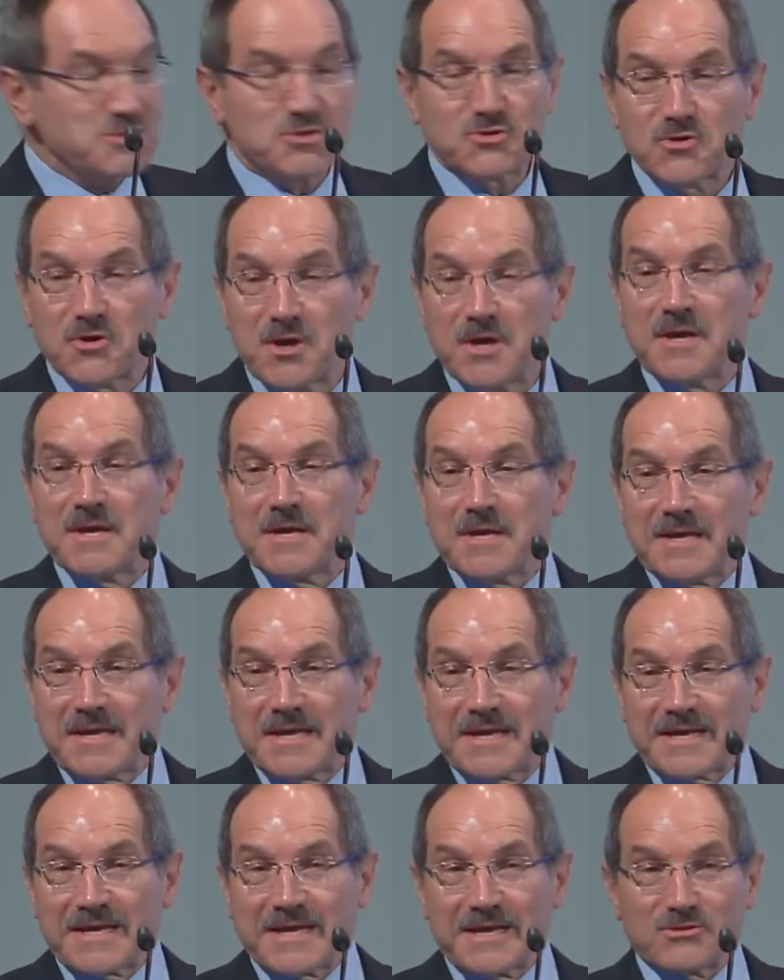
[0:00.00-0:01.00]
want the
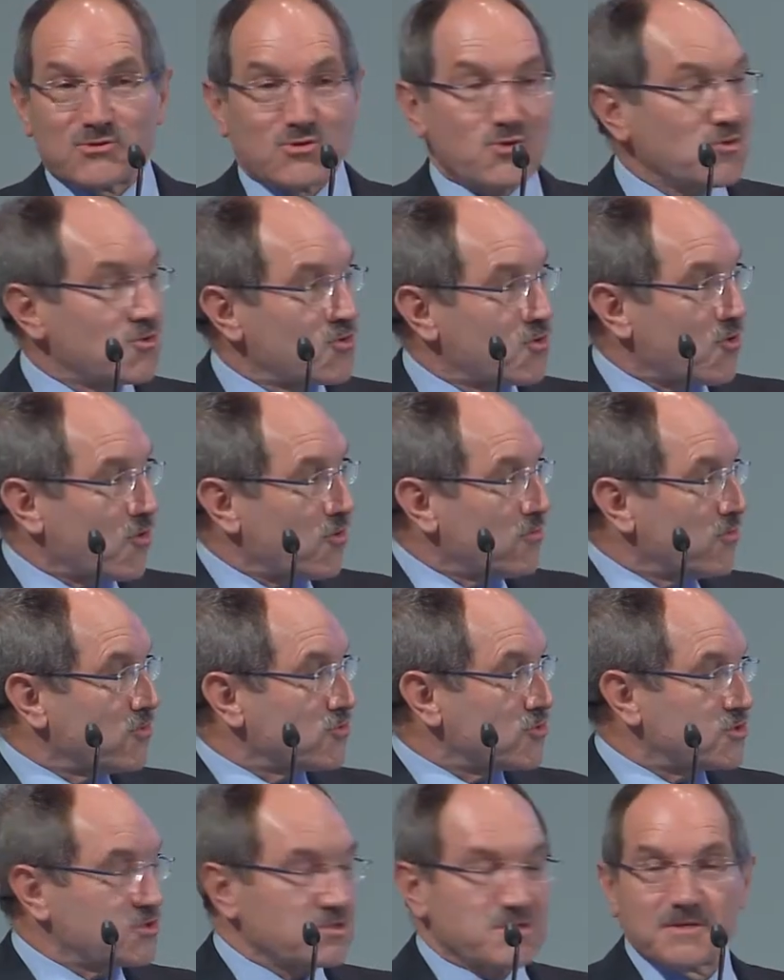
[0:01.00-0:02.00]
Spanish companies to
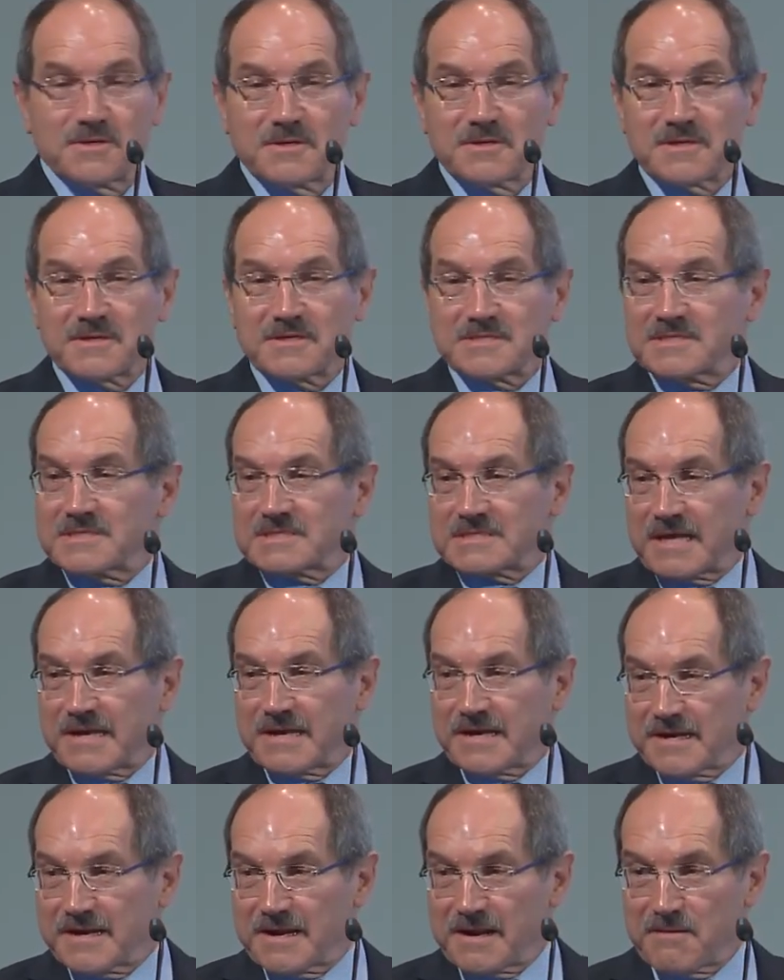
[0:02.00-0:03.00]
be
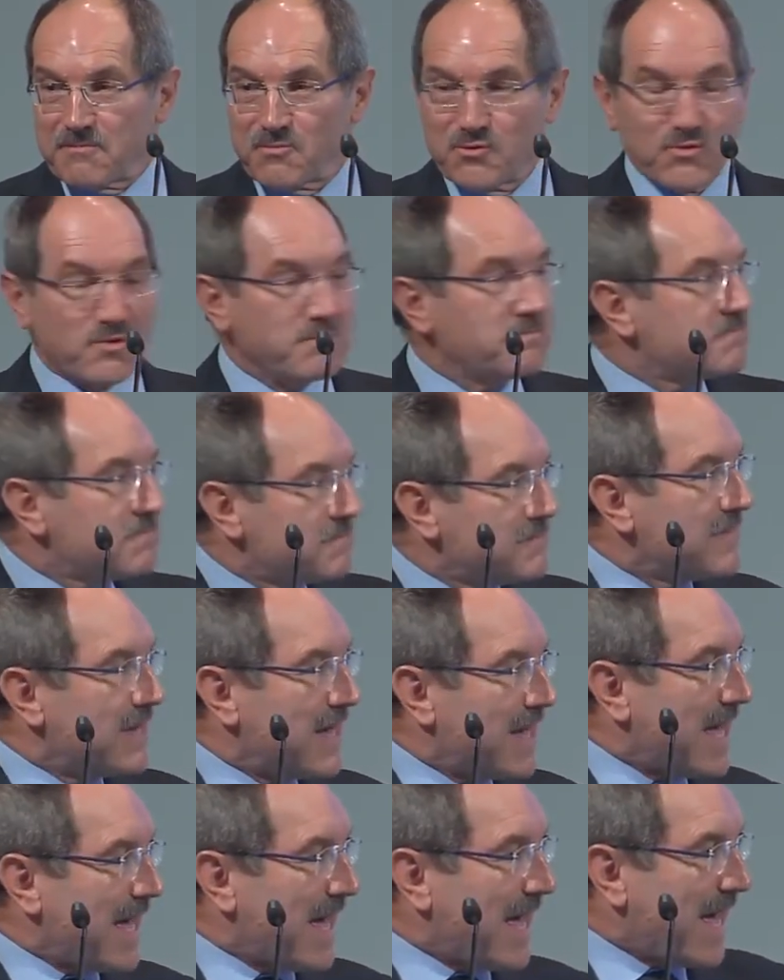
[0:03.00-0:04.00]
protagonists. In
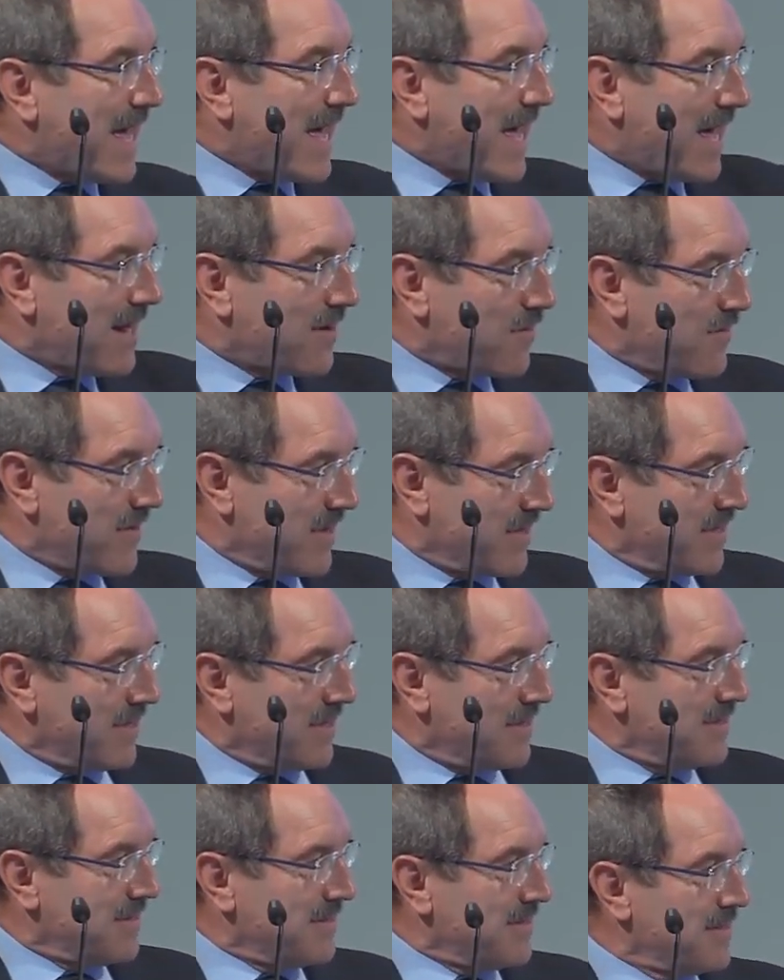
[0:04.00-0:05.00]
all the
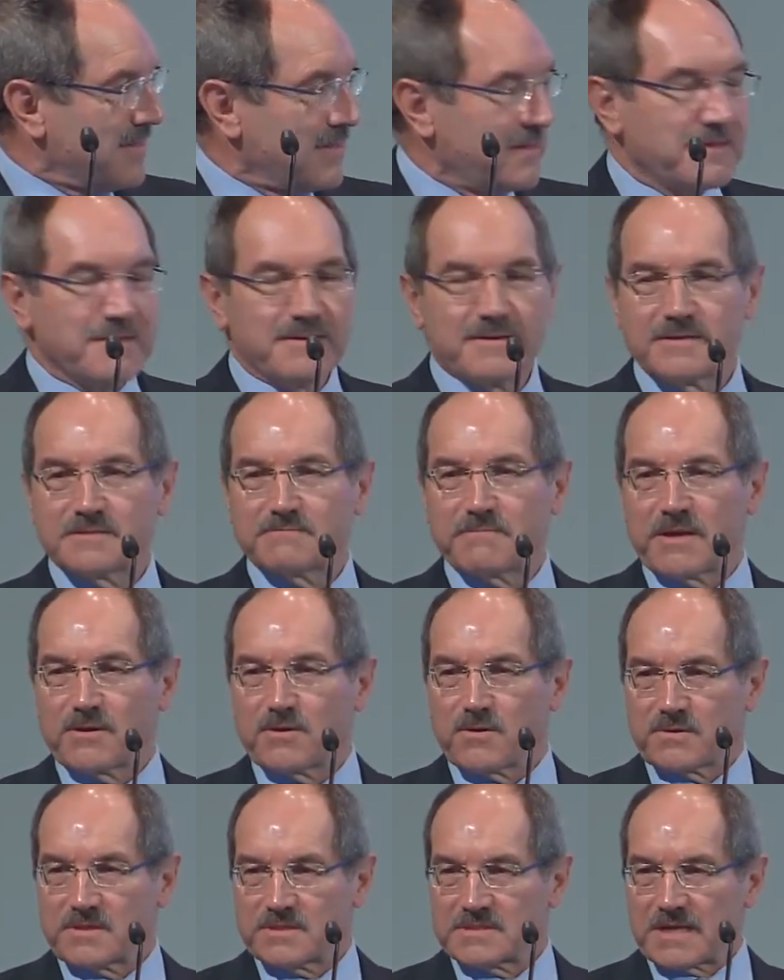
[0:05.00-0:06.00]
robots that
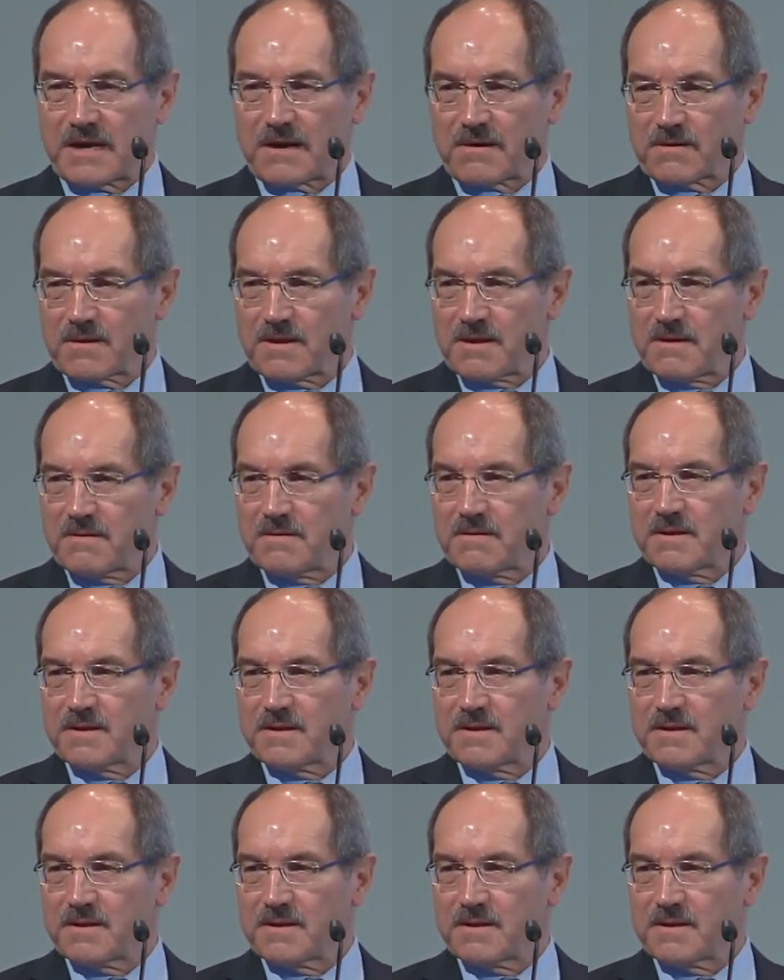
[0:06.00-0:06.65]
will be created